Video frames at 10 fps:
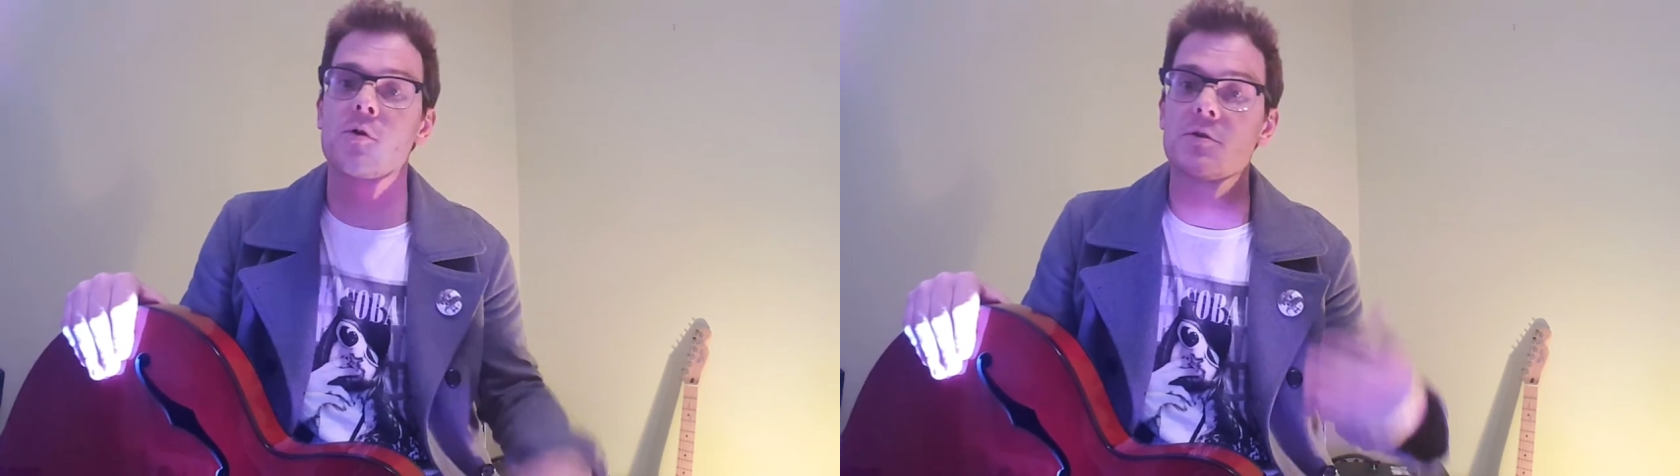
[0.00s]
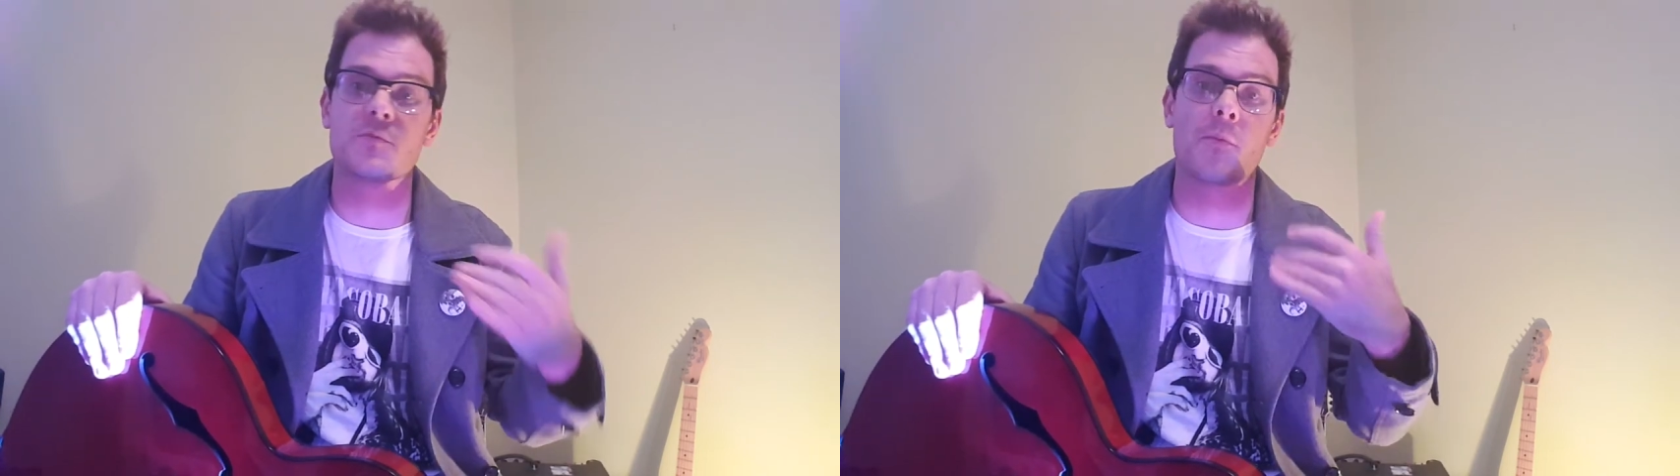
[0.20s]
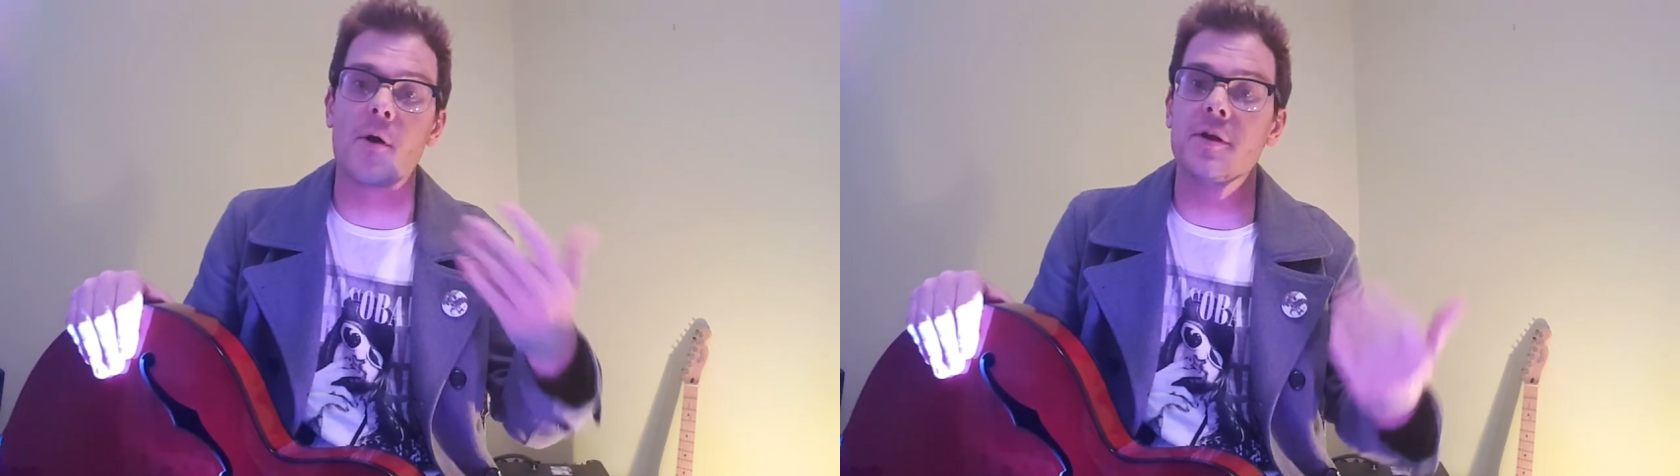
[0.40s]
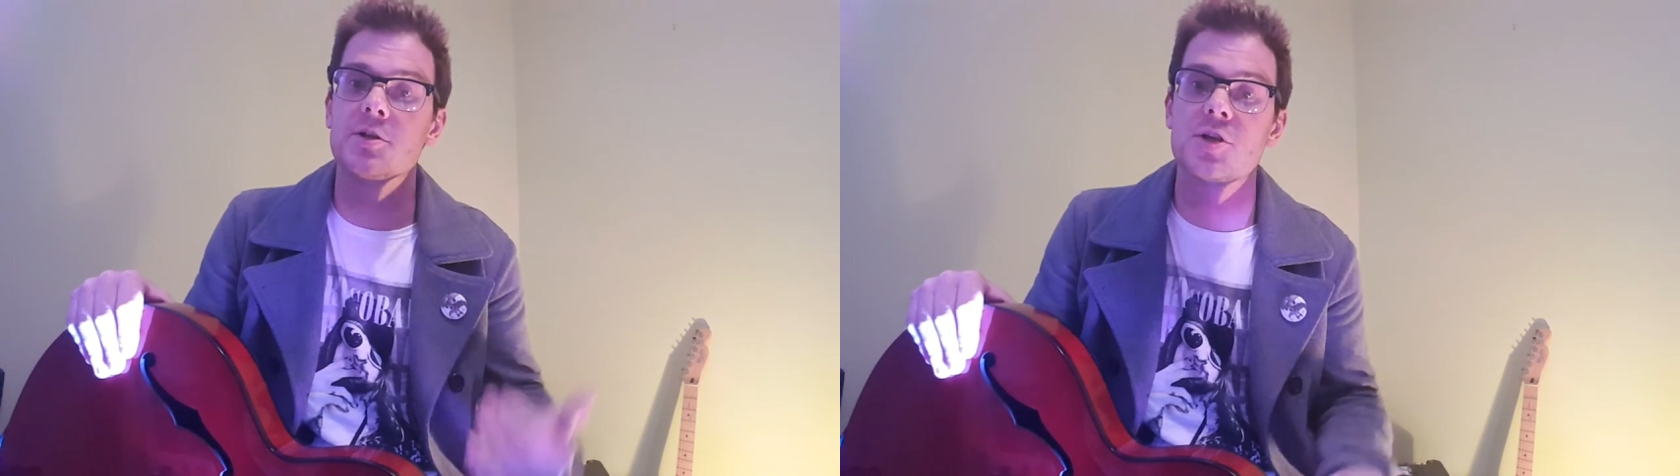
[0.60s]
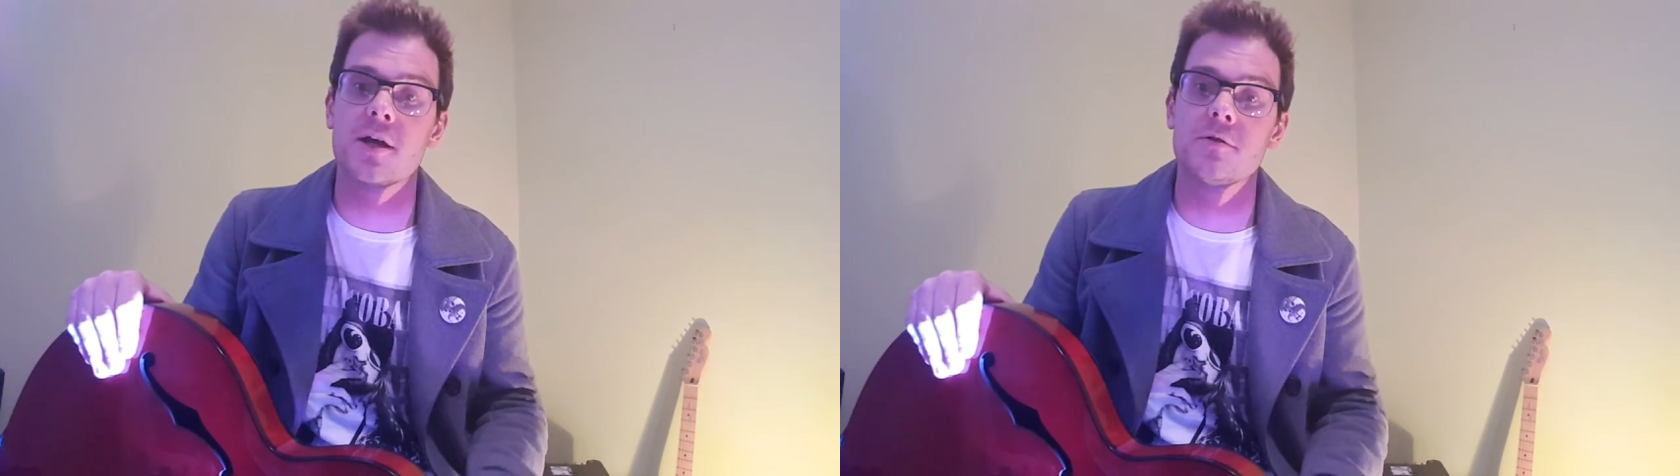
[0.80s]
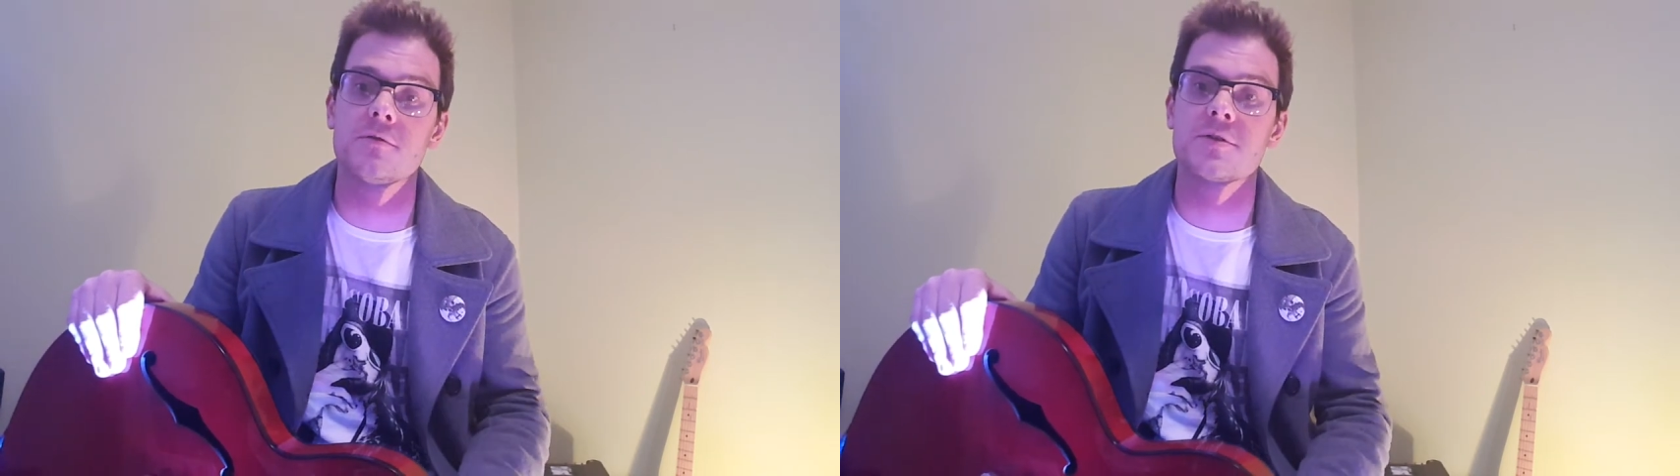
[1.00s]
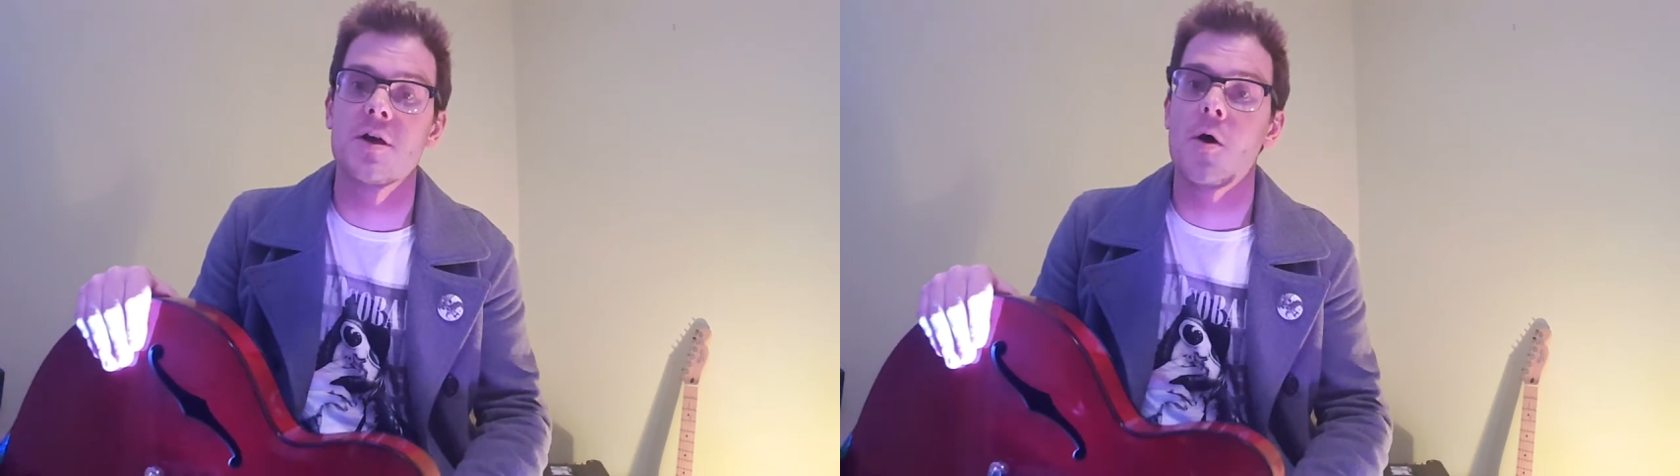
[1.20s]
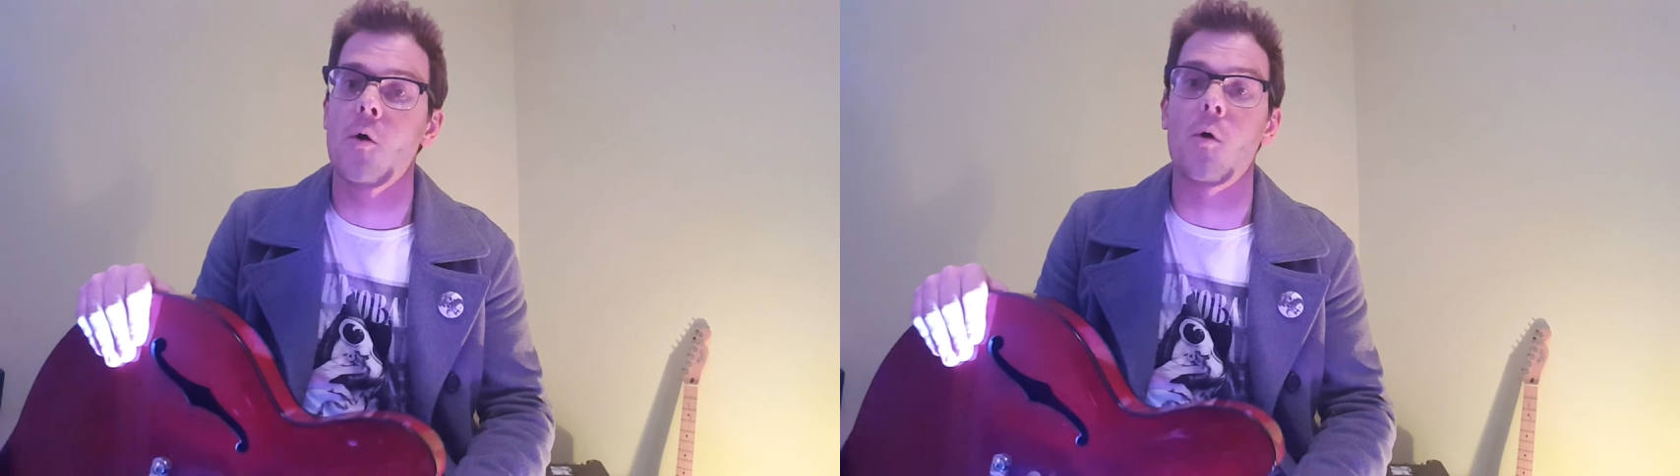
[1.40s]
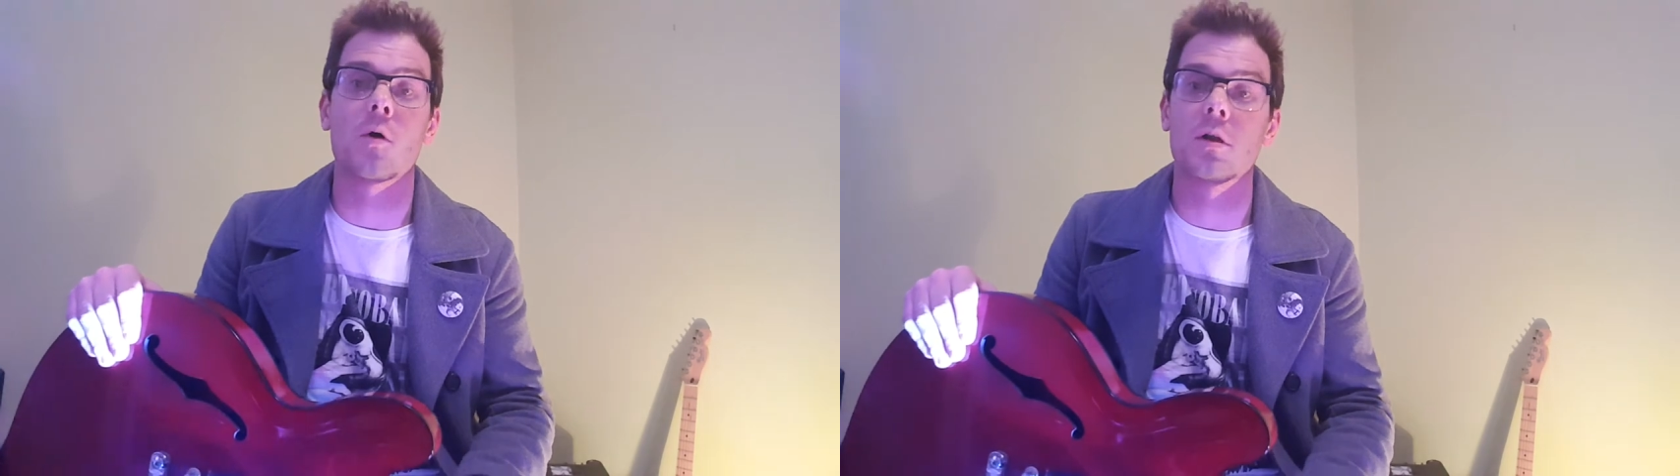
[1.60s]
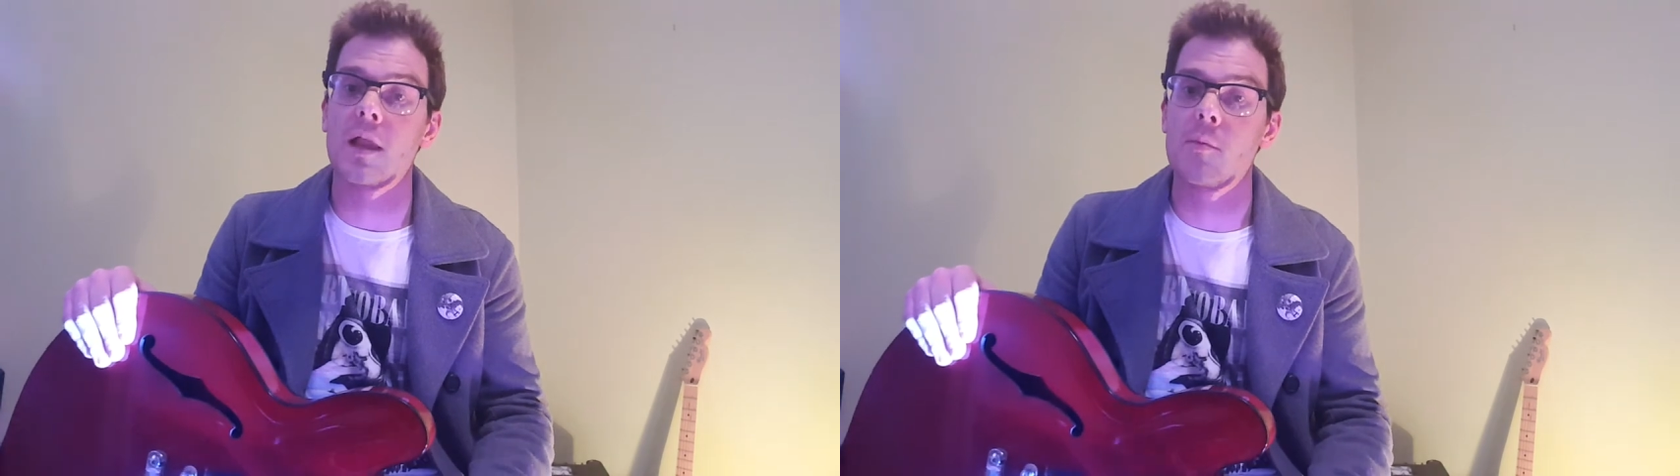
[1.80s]
cross-promoting channels or
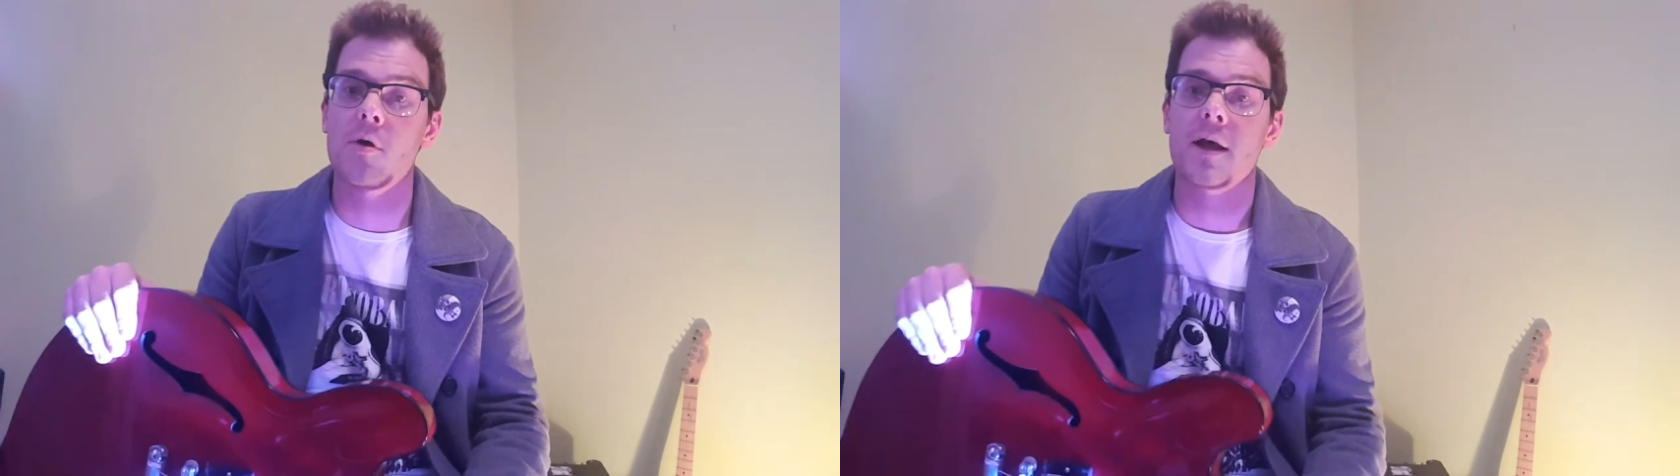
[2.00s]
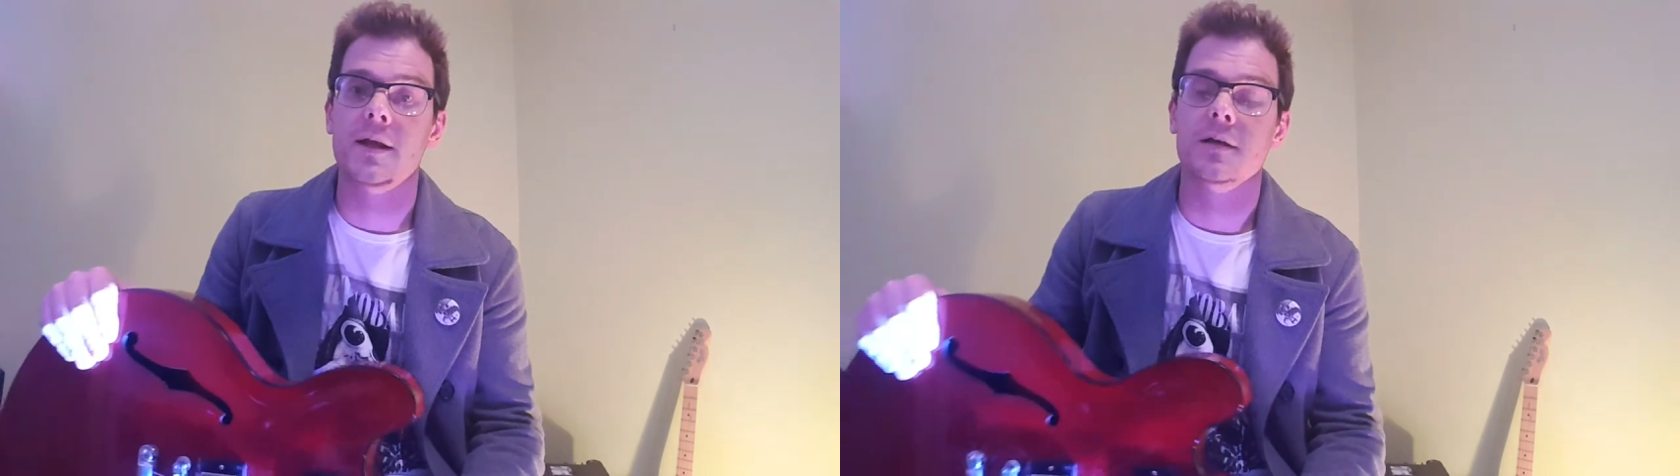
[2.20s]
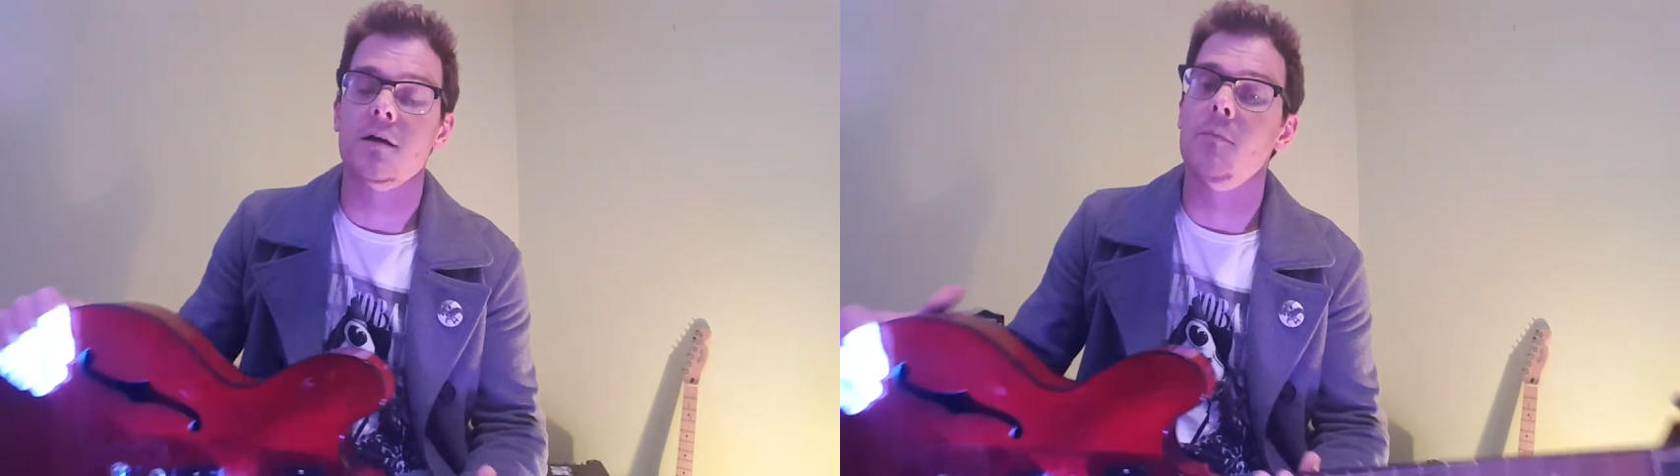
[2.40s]
collaborating,